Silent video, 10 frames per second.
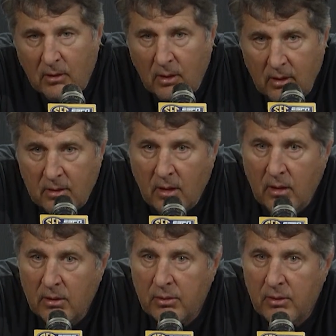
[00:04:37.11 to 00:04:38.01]
I thought
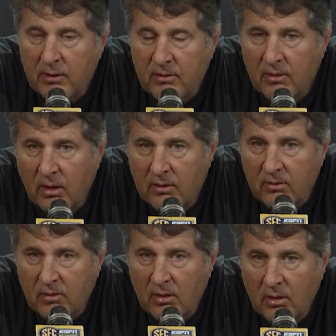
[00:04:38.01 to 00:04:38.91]
all three
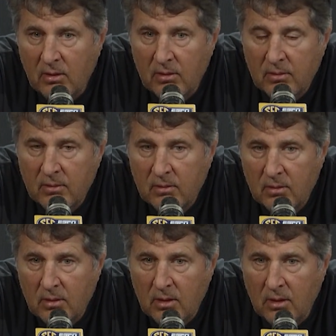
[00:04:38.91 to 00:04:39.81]
sides,
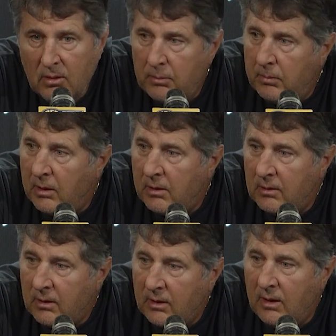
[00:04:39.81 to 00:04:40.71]
you know,
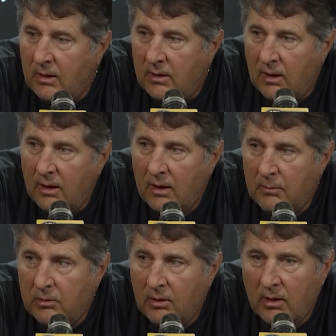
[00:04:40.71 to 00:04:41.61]
buckled at key
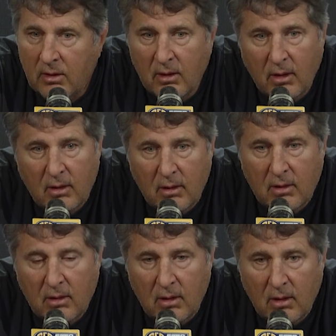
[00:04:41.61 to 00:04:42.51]
times, and I think
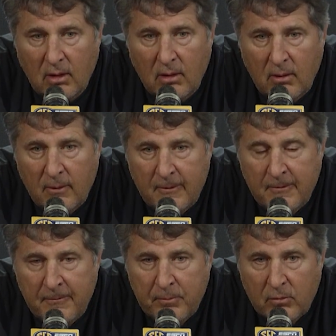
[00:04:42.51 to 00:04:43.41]
that
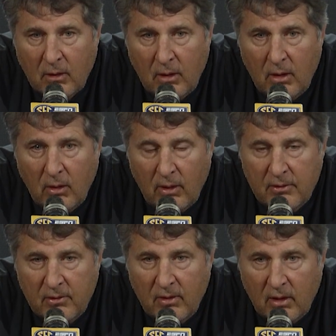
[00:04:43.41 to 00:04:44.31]
you know, I
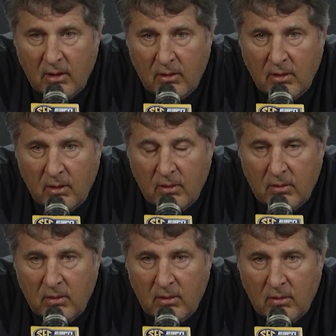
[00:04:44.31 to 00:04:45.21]
just think that,
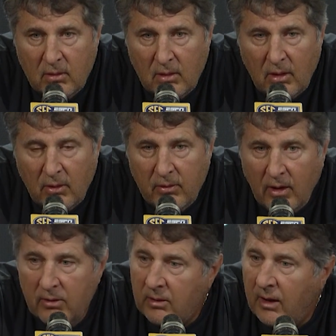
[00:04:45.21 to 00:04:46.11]
you know, and
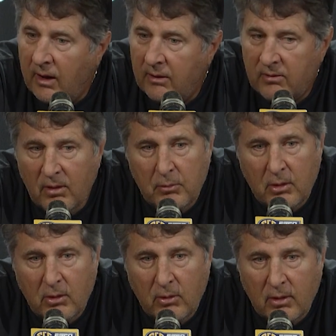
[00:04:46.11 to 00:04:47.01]
the other guy has something
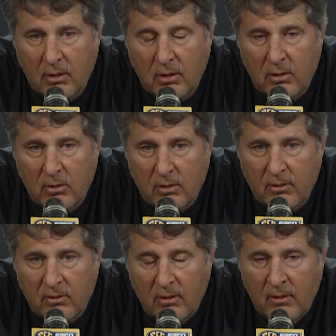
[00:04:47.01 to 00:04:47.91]
to do with it, too,
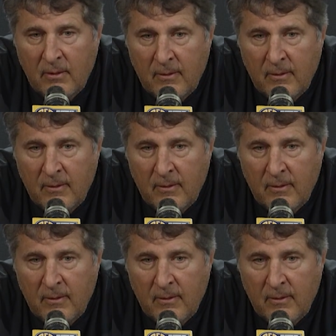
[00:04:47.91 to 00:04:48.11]
because,